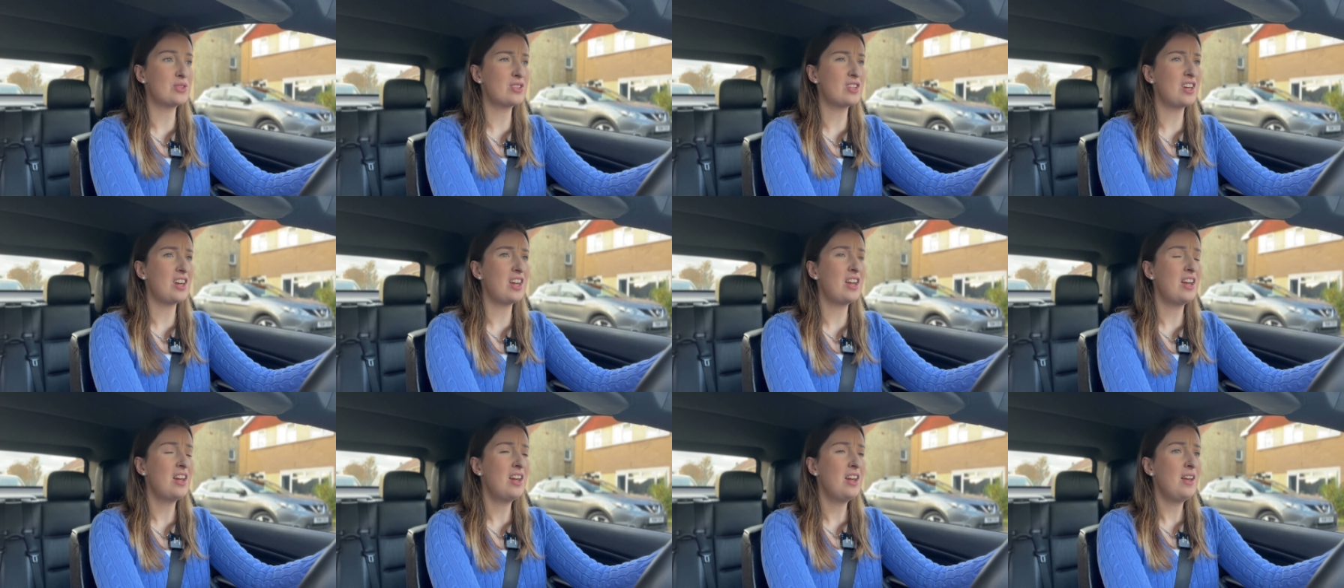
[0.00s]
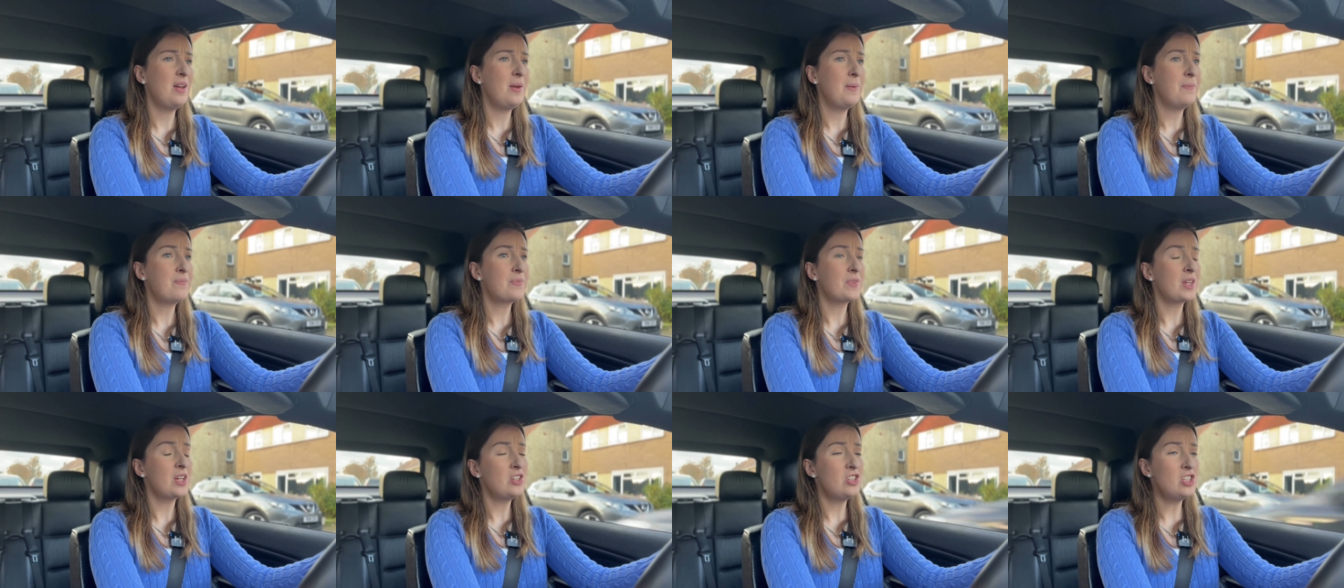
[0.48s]
So
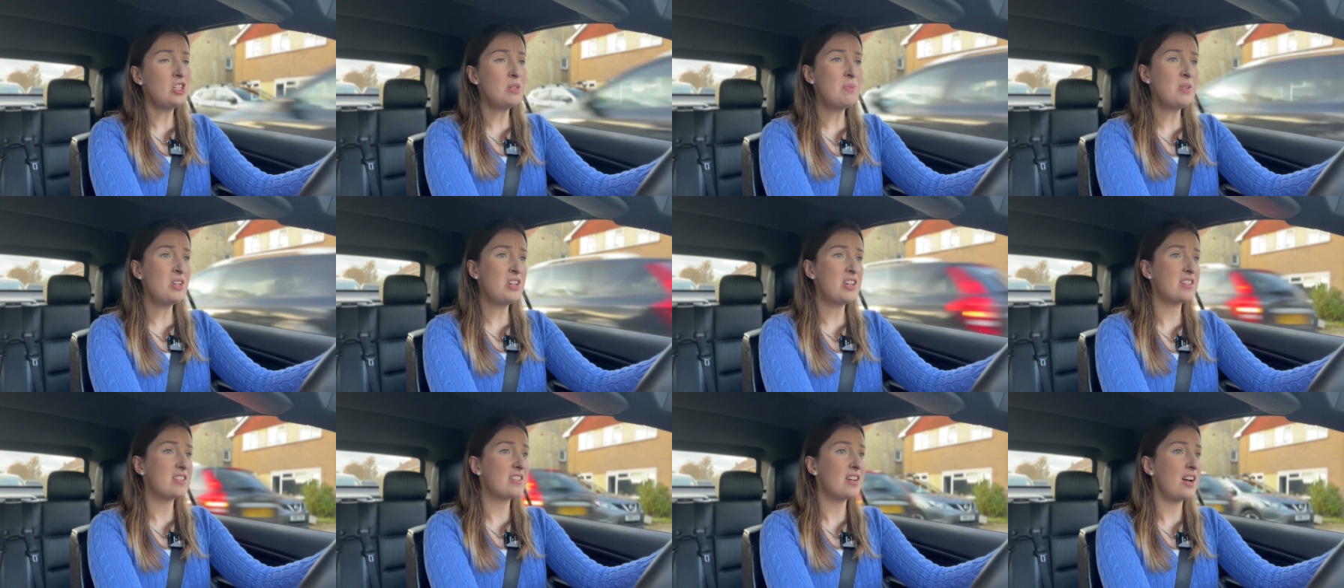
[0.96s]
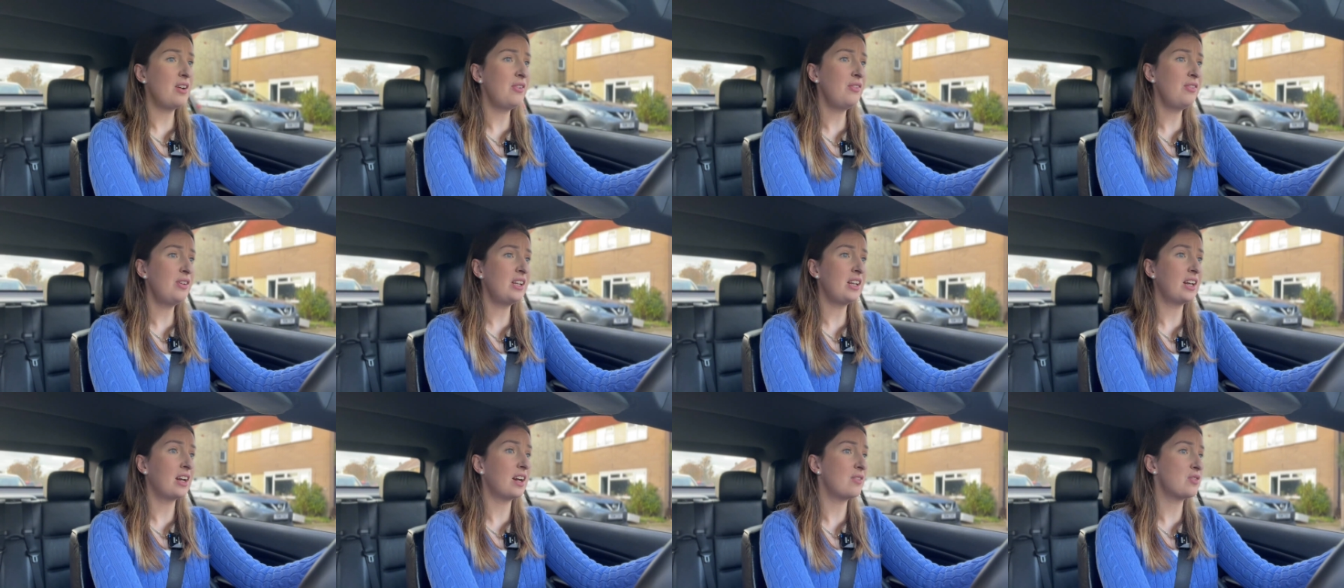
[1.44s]
to be honest, I
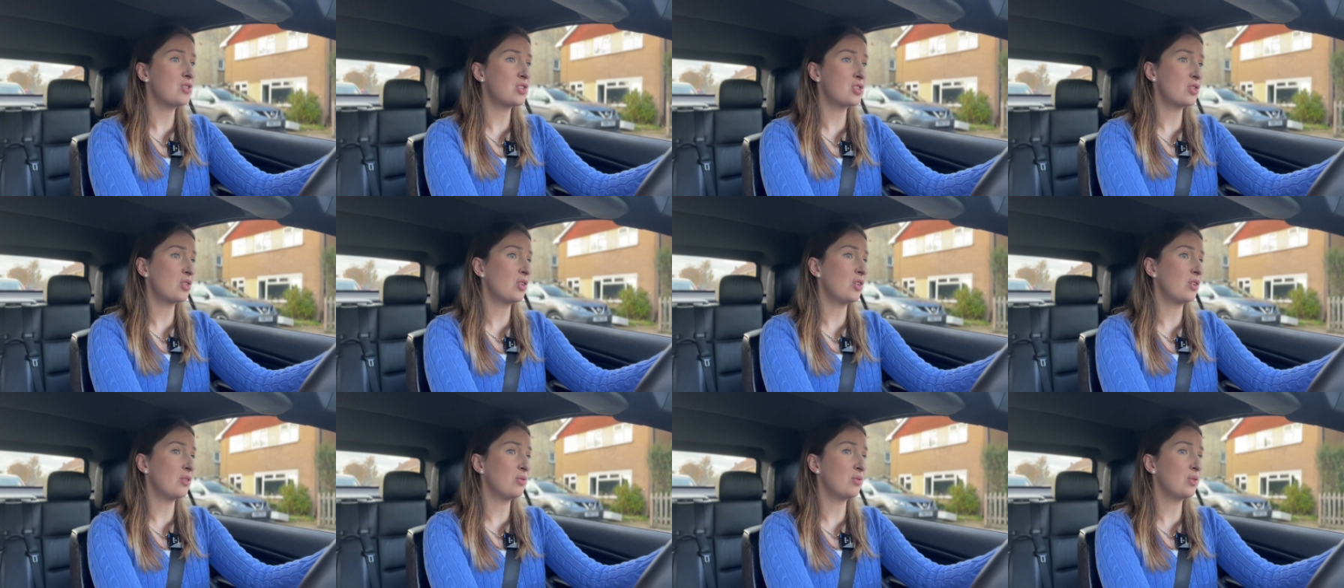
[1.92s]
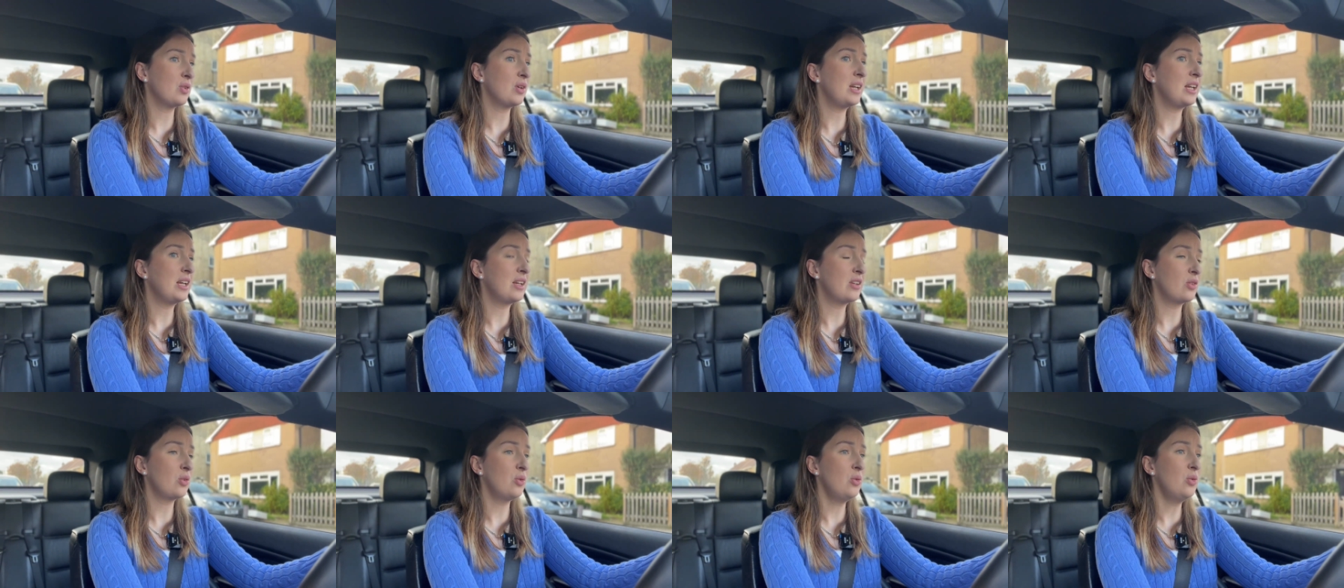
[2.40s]
feel like I've just got a free
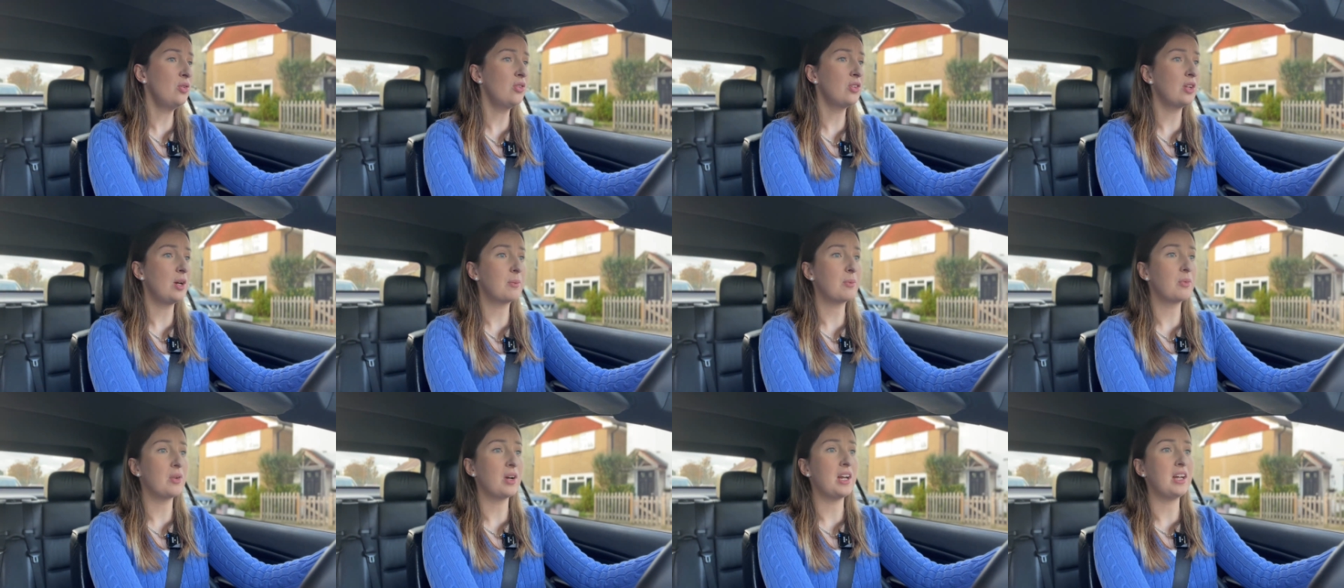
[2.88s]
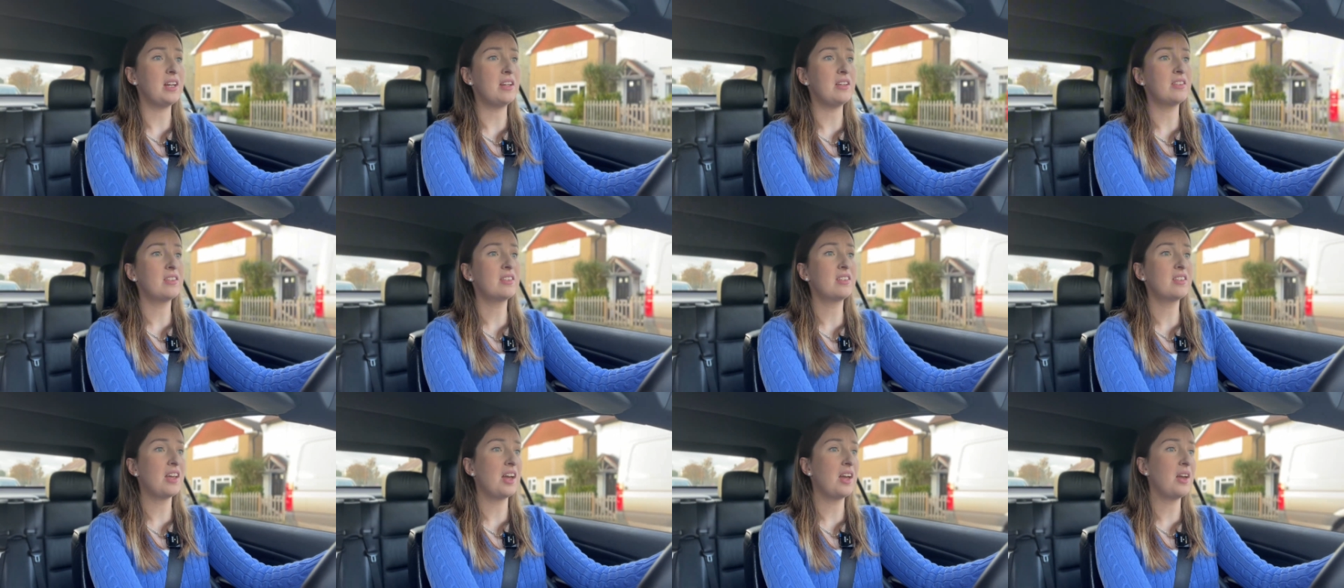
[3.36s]
exhaust upgrade,
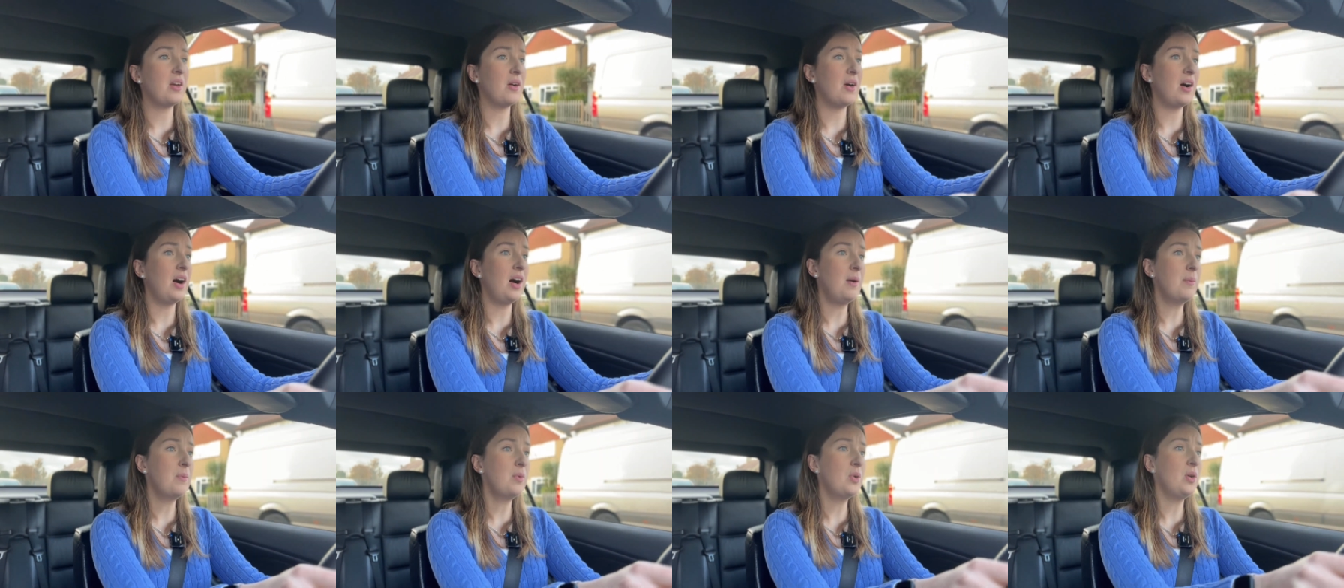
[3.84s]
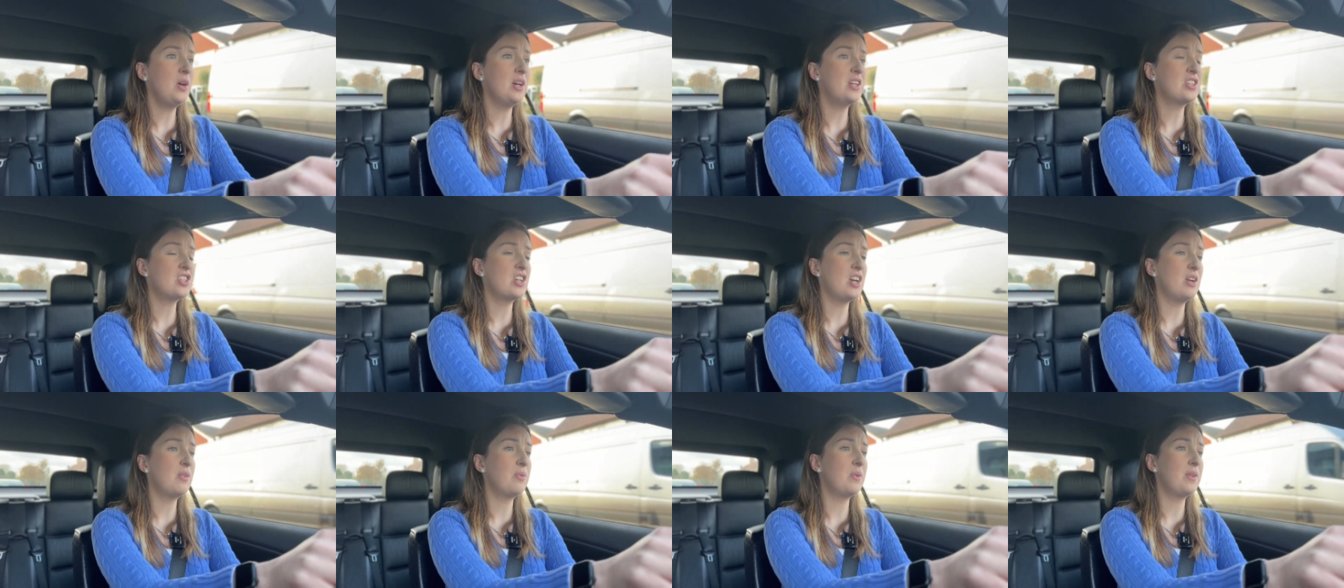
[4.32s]
so I'm quite
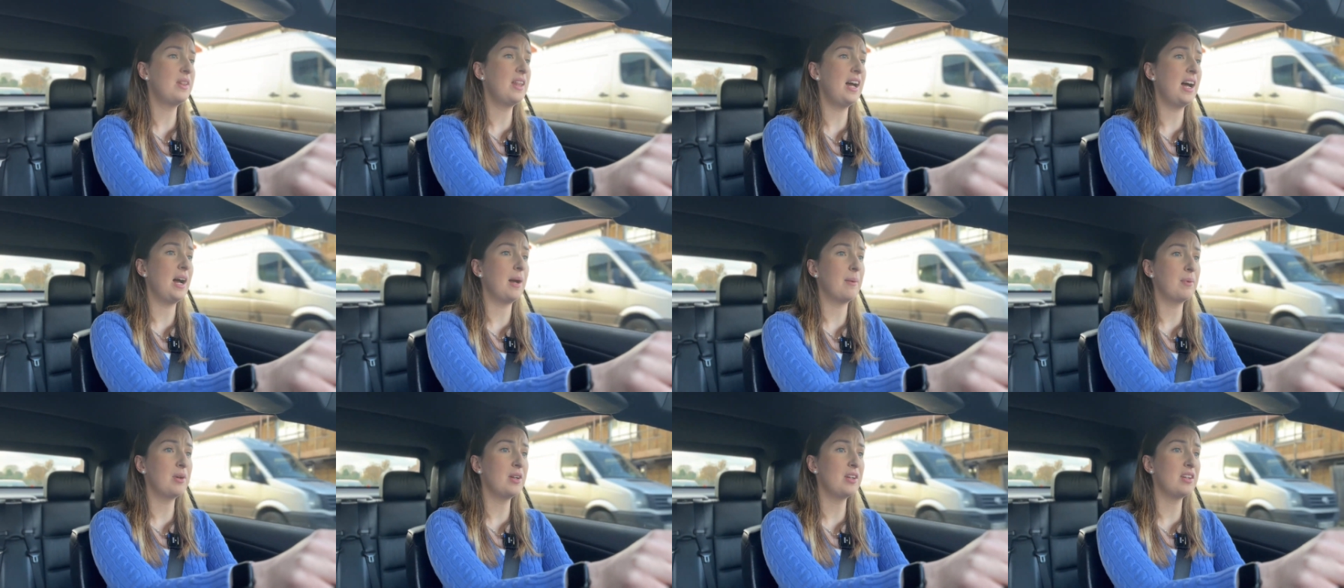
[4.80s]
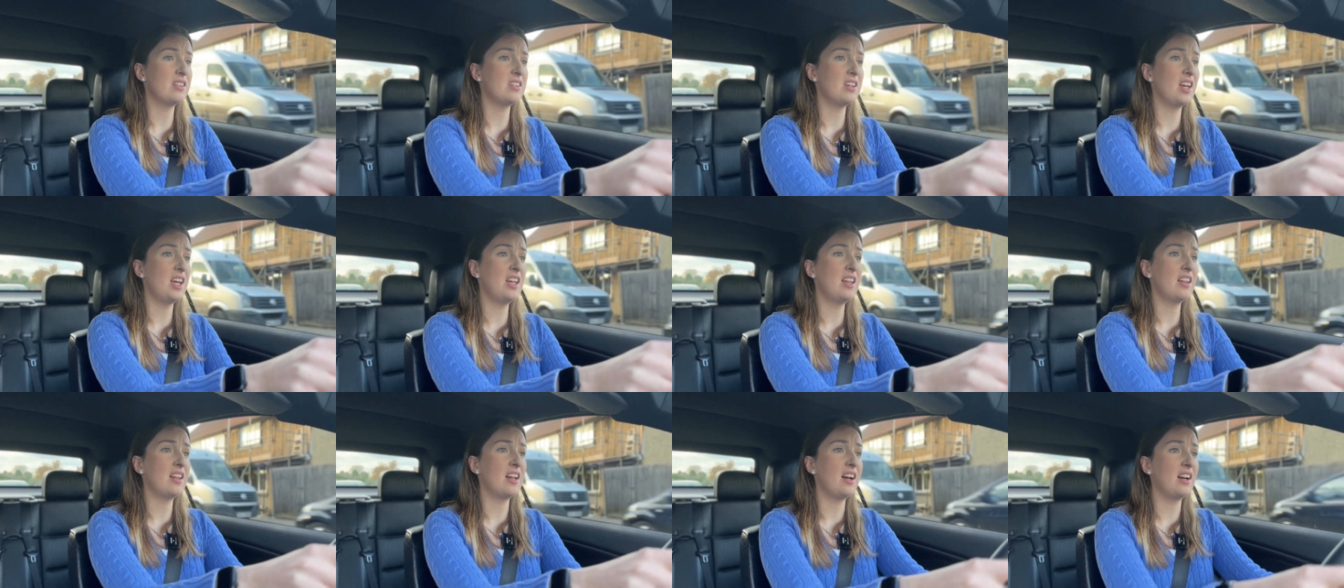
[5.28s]
chuffed with that. I'm going to
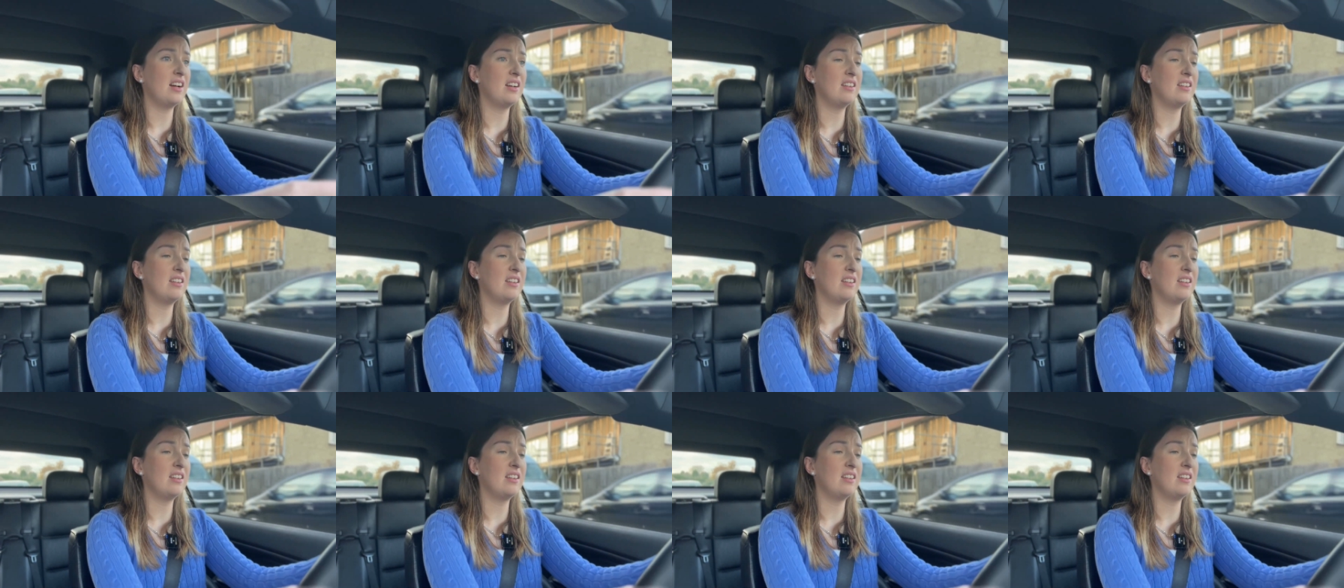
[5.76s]
take that.